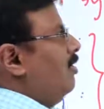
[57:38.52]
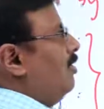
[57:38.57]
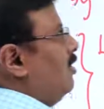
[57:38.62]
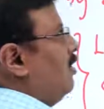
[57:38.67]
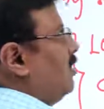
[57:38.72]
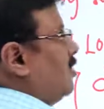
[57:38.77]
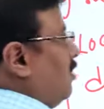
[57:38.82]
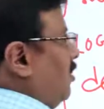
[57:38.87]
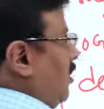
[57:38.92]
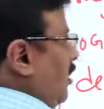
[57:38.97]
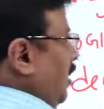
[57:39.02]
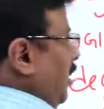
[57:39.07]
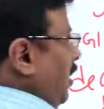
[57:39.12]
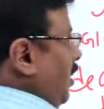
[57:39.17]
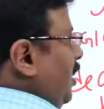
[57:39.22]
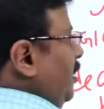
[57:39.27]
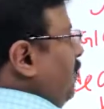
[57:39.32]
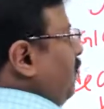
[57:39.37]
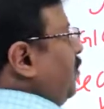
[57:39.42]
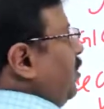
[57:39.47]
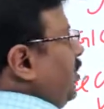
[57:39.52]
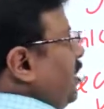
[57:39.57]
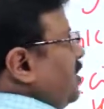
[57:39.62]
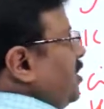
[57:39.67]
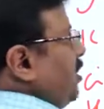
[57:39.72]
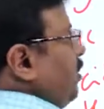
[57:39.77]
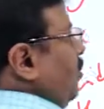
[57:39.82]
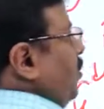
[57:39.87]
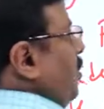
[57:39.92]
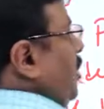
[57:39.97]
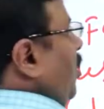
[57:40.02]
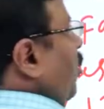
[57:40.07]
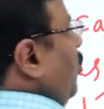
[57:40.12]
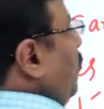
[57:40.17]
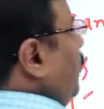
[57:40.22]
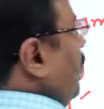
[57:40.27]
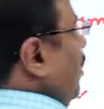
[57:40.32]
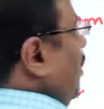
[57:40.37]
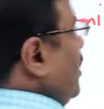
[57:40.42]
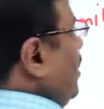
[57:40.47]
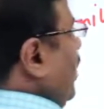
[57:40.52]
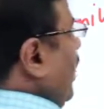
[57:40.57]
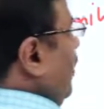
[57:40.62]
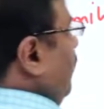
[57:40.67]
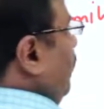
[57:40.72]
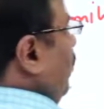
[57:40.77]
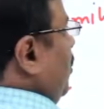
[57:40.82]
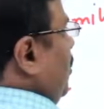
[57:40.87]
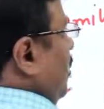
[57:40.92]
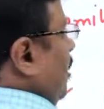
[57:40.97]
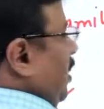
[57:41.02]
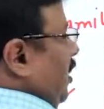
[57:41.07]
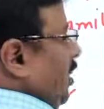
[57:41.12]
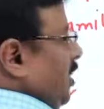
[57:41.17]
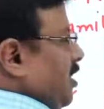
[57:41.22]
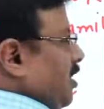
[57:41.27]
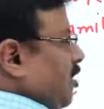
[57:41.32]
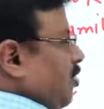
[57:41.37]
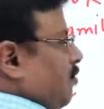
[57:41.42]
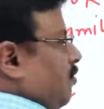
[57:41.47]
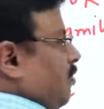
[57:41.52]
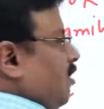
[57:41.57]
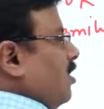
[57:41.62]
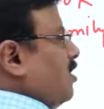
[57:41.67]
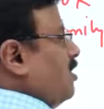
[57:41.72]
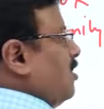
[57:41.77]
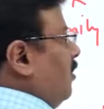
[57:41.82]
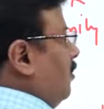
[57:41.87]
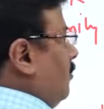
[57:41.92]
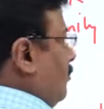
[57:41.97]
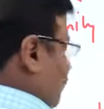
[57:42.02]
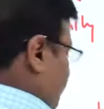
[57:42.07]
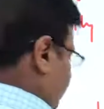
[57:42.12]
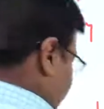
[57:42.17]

So any input is low, the output is high, both are high, the output is low.